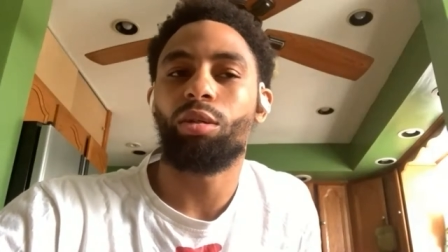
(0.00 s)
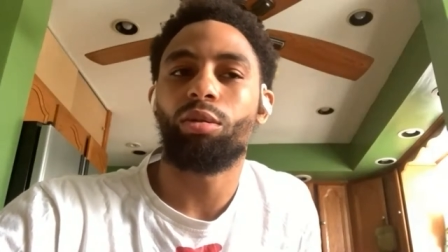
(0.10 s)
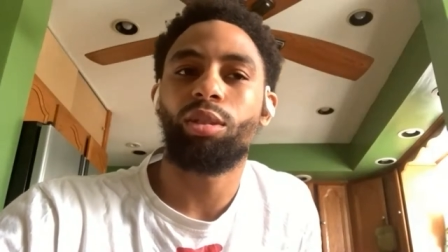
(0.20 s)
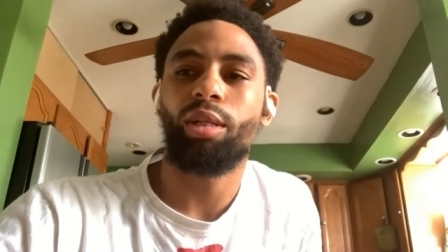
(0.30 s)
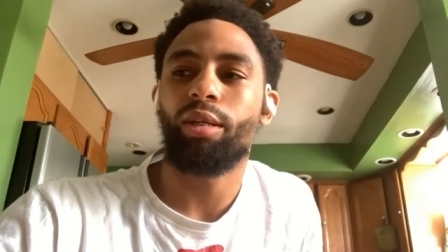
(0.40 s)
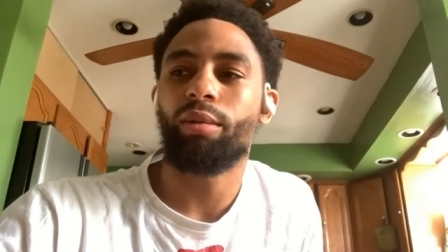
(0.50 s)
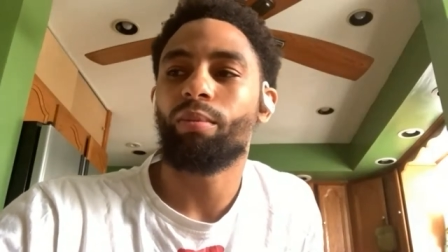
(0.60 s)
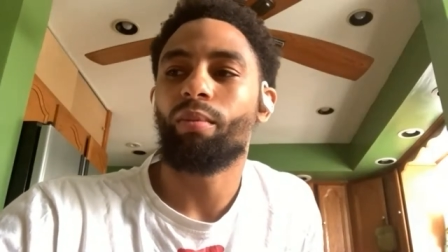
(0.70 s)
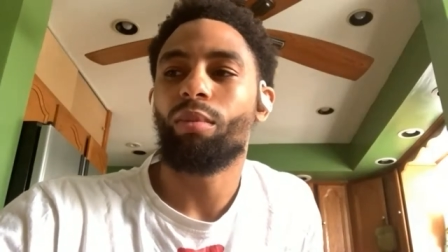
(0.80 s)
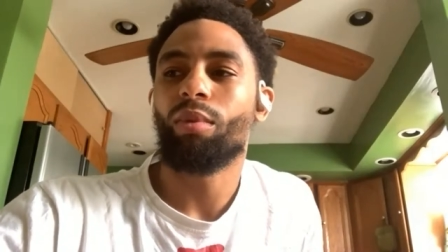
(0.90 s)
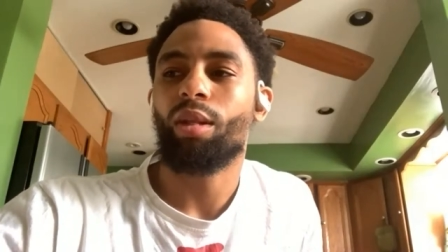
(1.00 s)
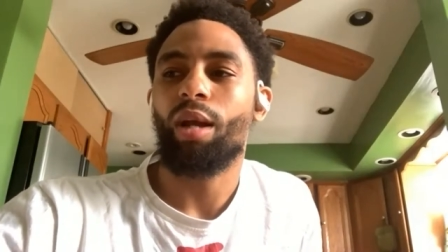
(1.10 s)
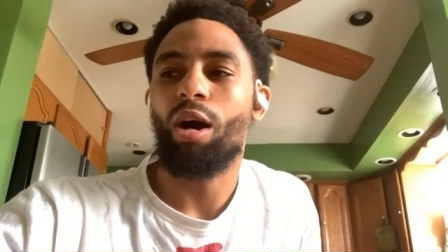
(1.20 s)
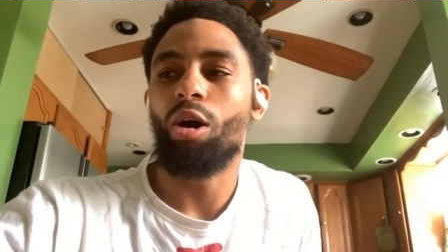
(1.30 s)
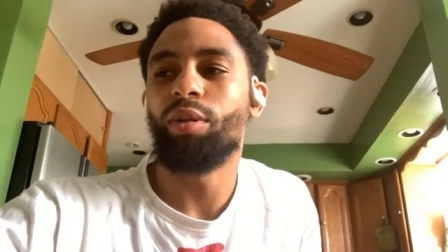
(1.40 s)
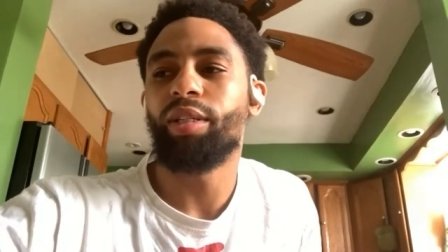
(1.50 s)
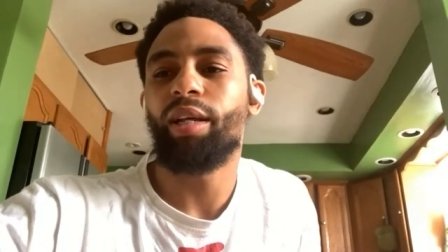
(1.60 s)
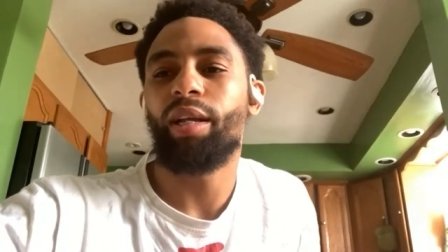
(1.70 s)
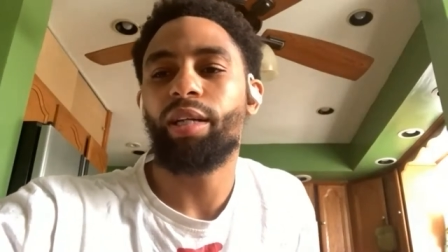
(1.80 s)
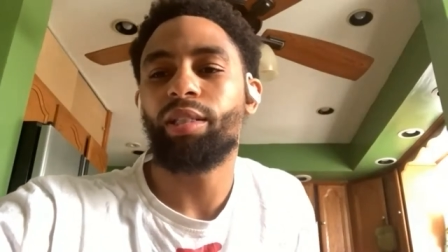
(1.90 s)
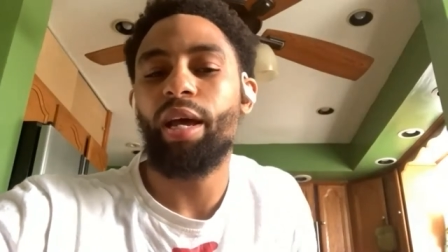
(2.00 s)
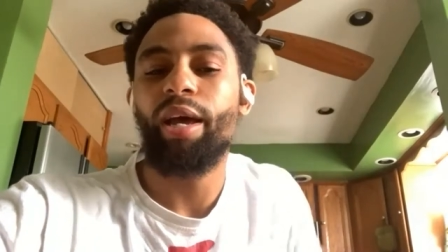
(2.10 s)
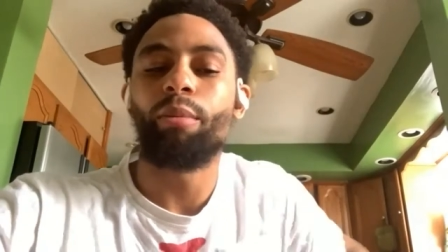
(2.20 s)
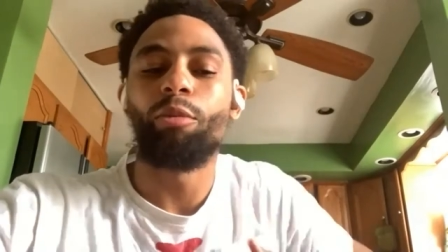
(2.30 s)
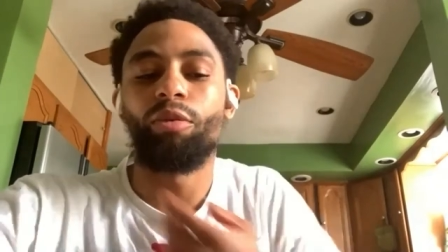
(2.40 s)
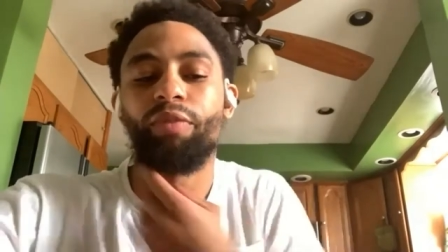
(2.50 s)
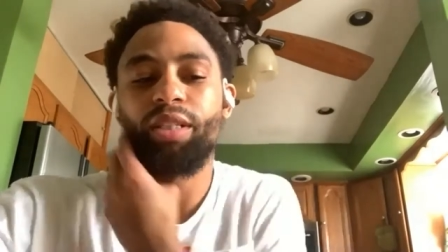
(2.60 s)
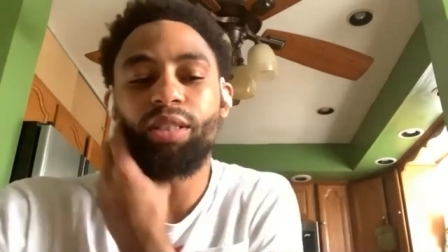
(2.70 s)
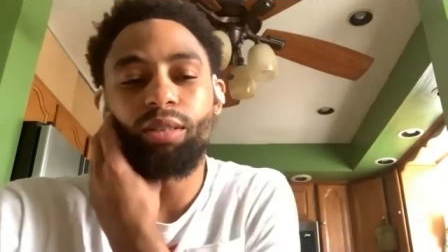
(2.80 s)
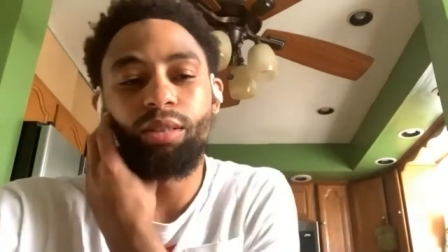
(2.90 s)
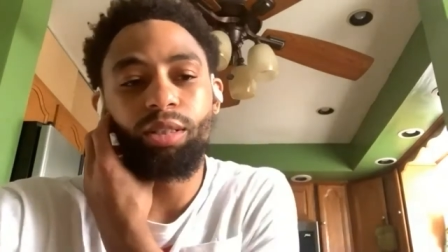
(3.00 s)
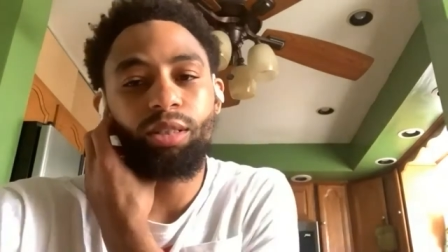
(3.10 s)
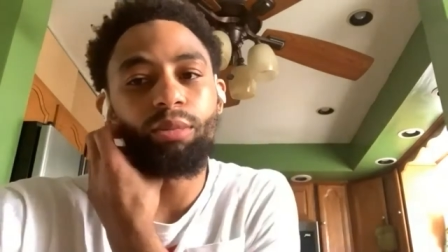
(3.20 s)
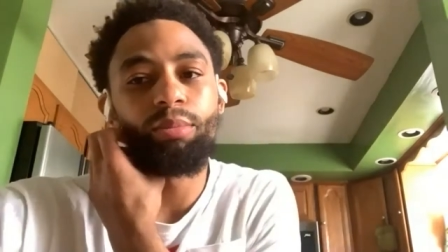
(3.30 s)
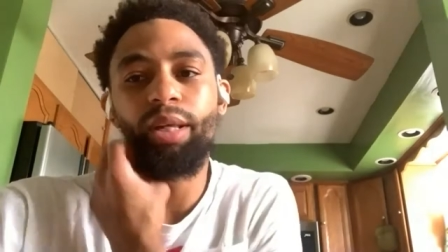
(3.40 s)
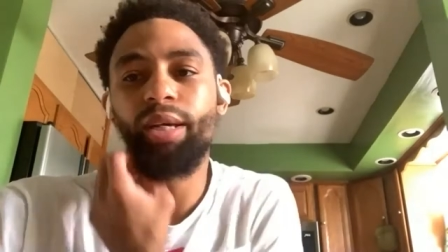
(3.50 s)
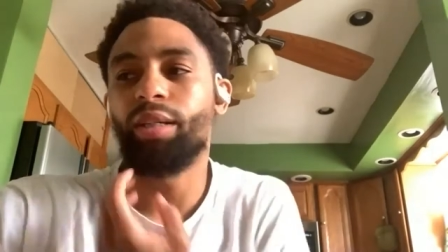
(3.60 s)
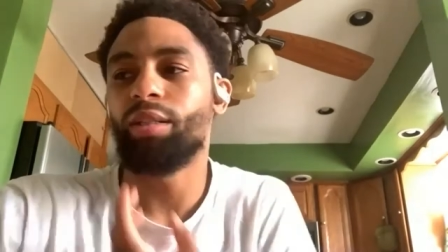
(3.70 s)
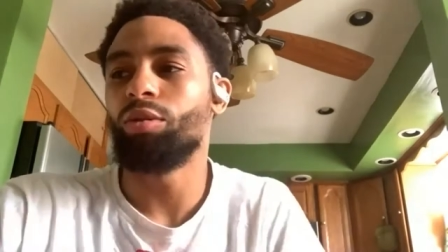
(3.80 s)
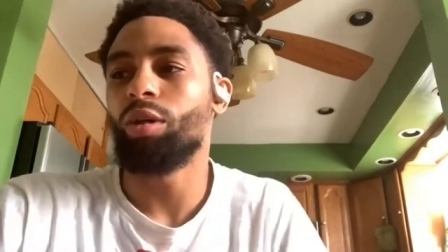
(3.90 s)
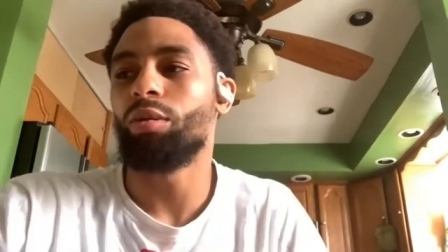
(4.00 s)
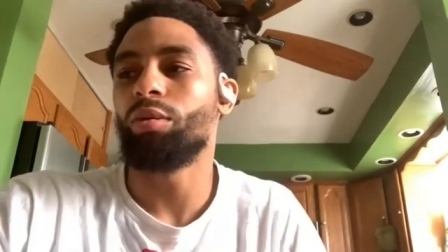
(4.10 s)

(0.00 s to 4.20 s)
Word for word: So it's like I always had, like I said, I had a motivation just to play and,